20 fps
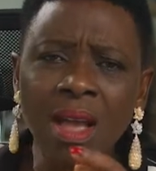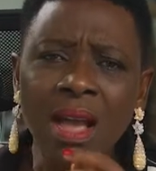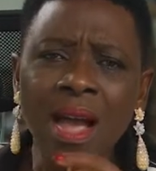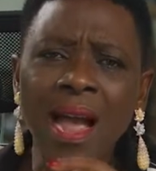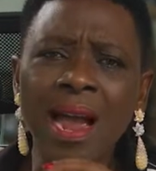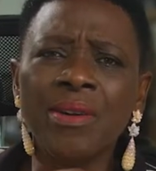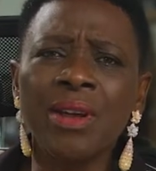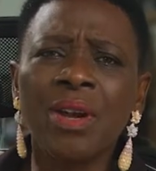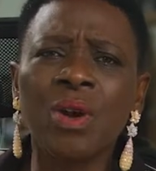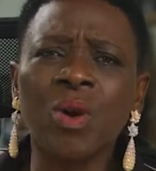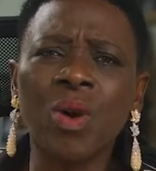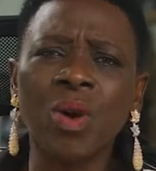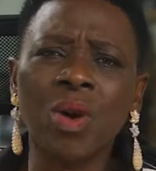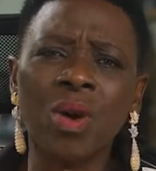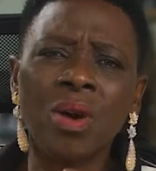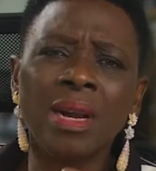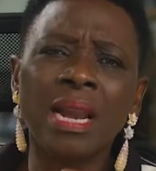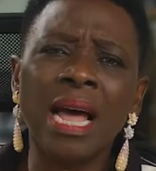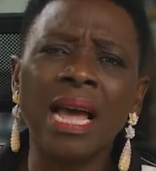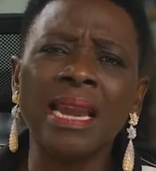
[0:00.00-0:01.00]
I
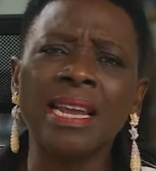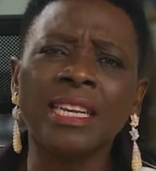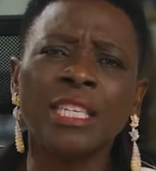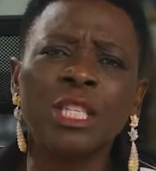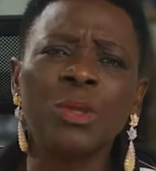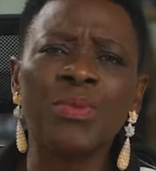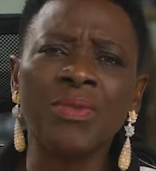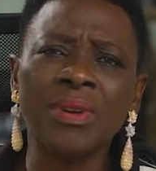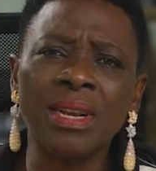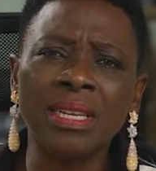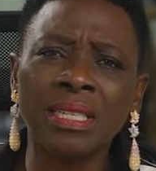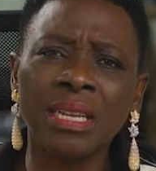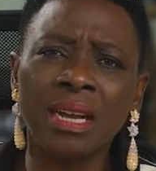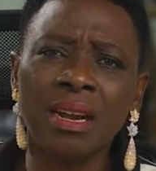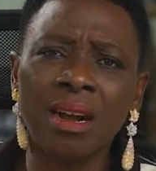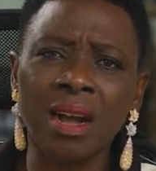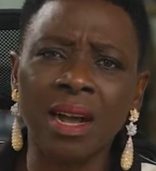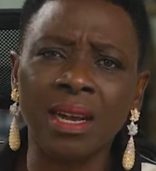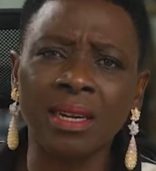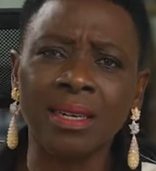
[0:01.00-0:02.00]
recall an experience I
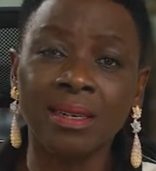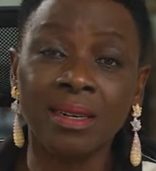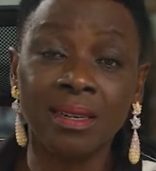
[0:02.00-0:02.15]
had.